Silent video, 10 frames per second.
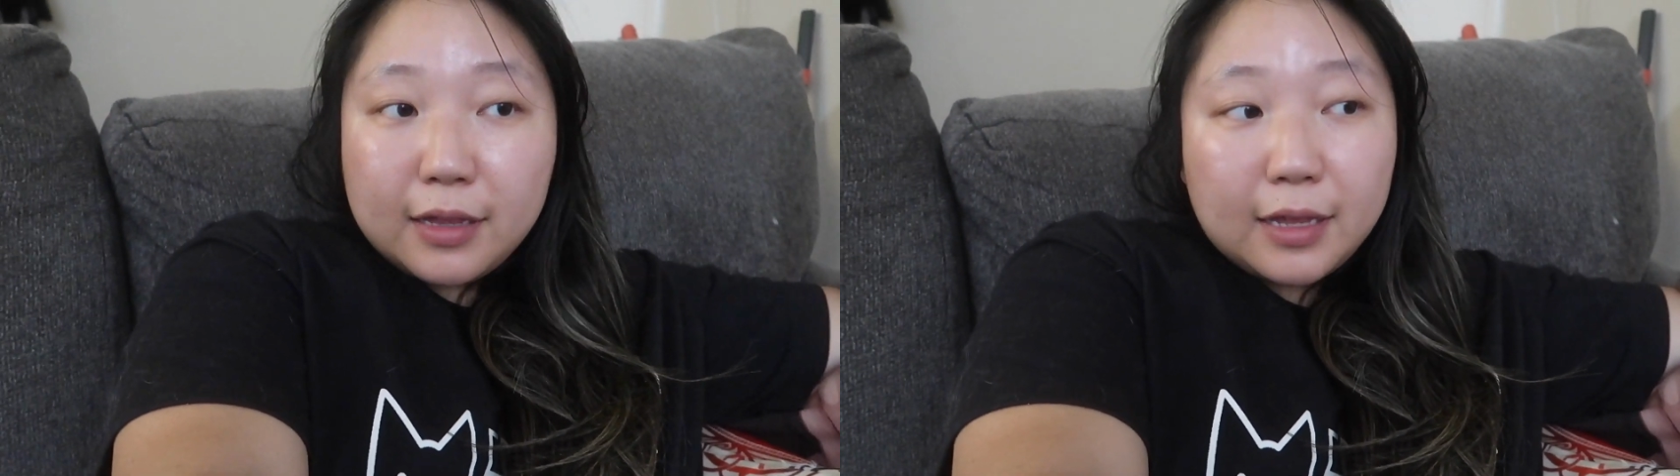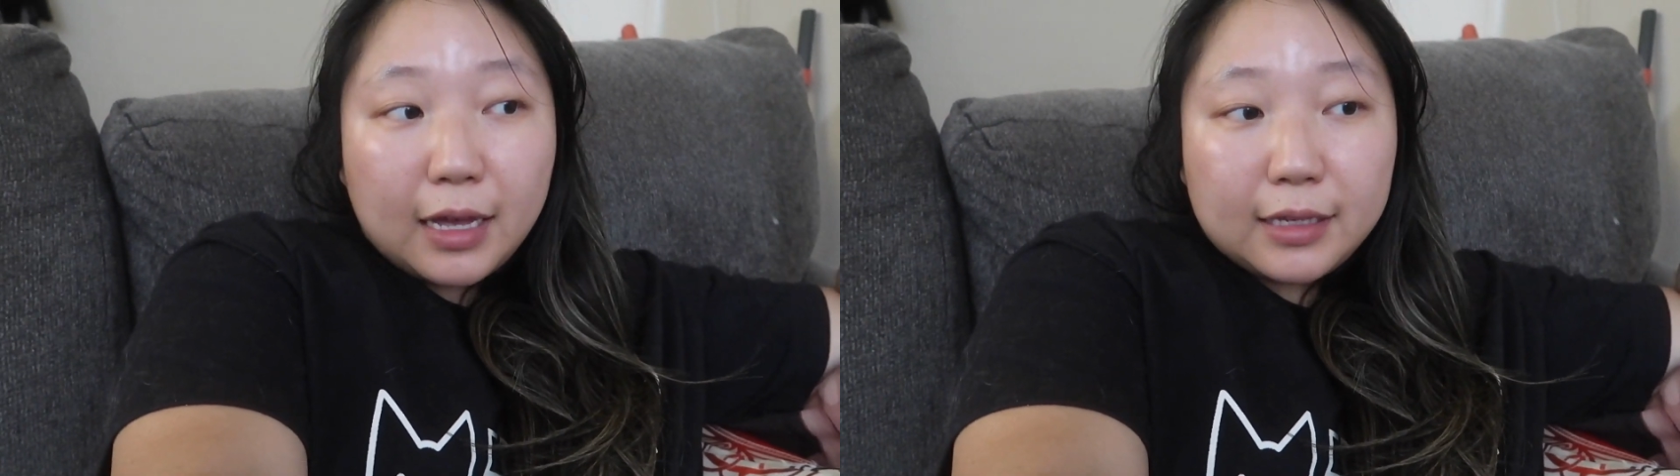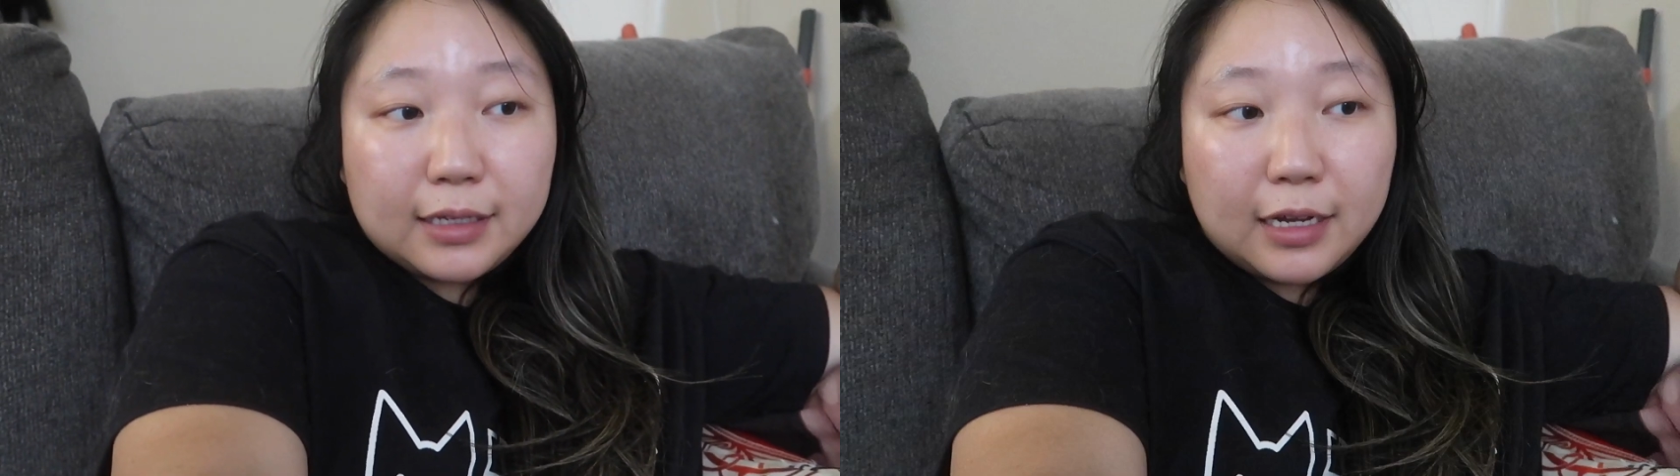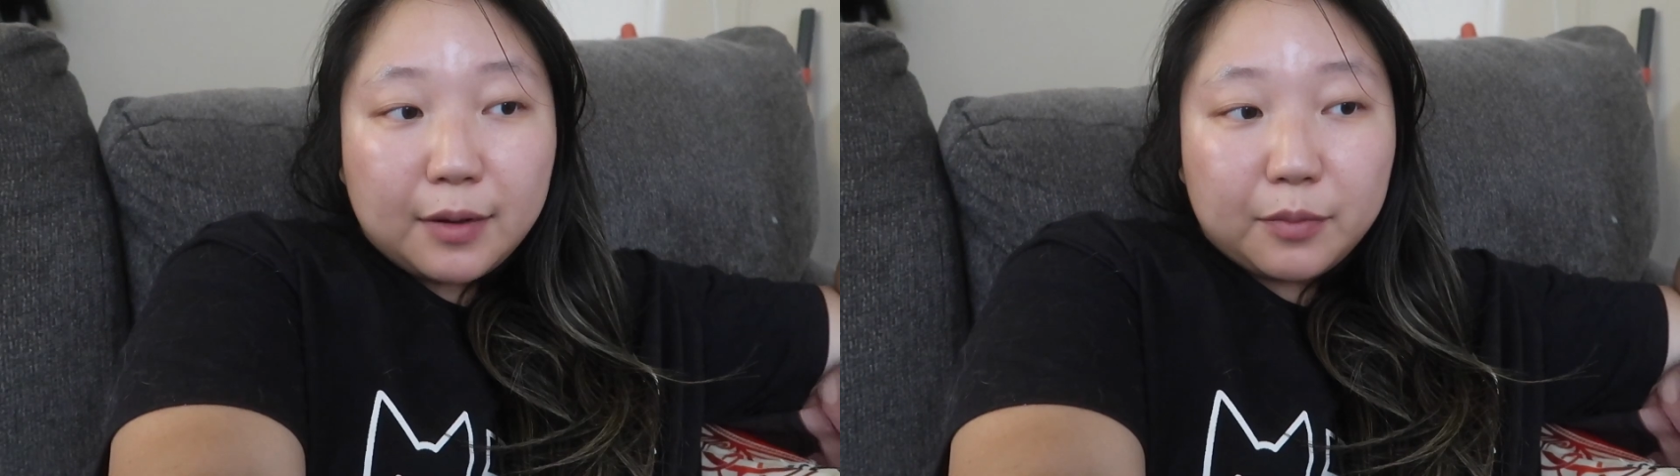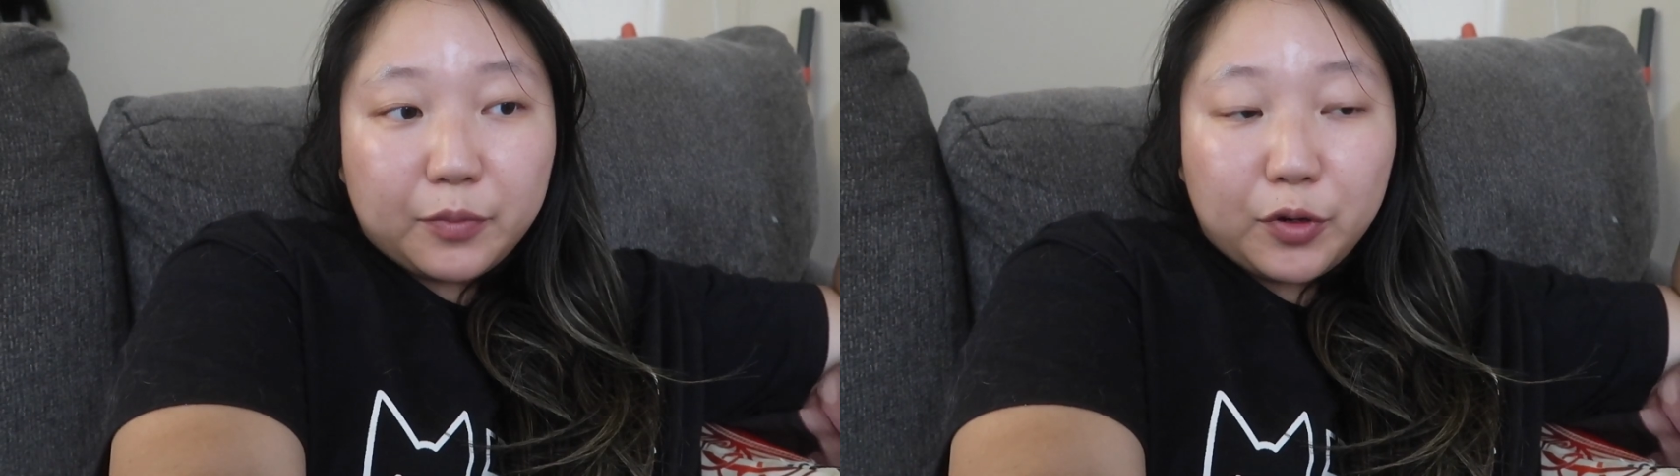that
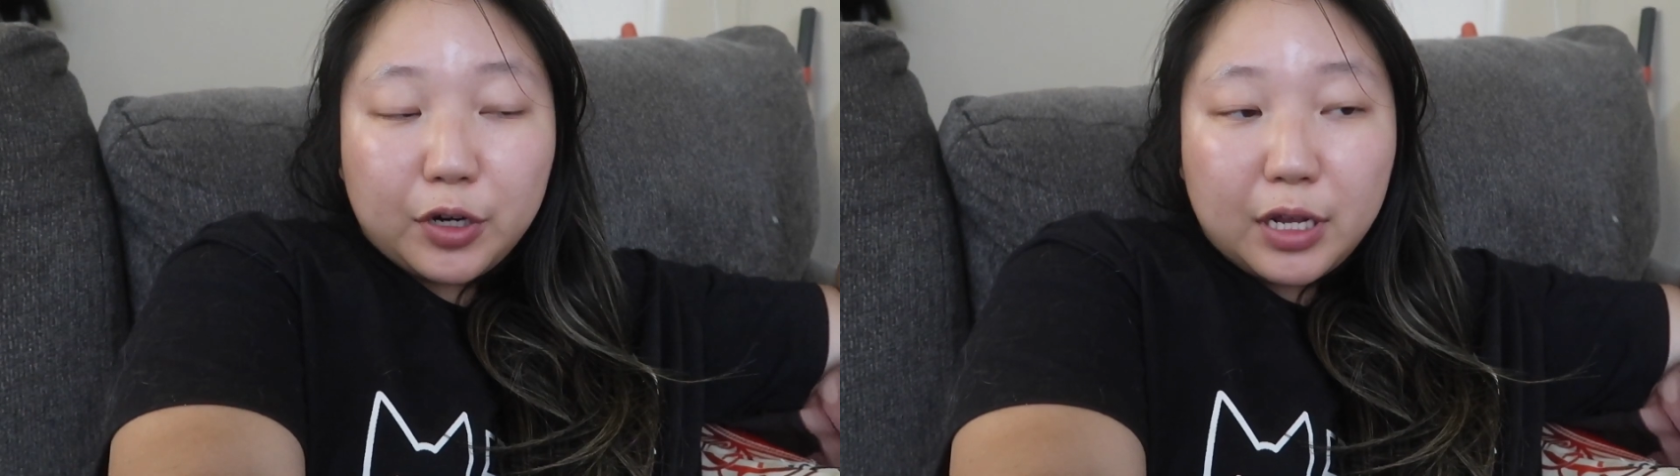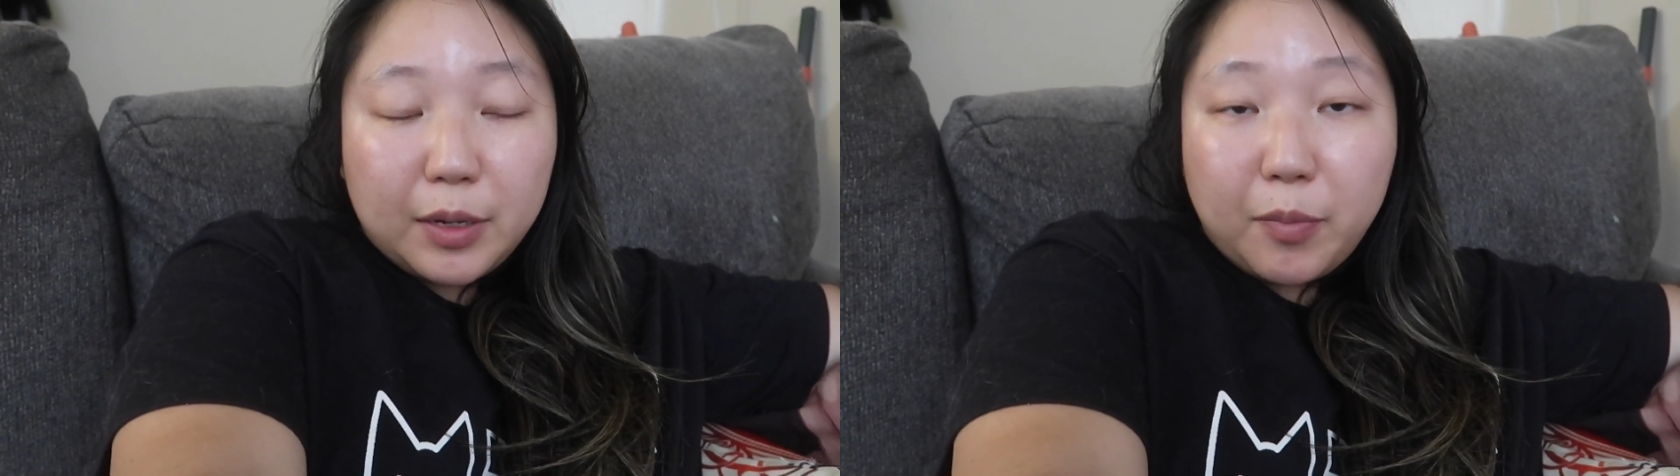seemed pretty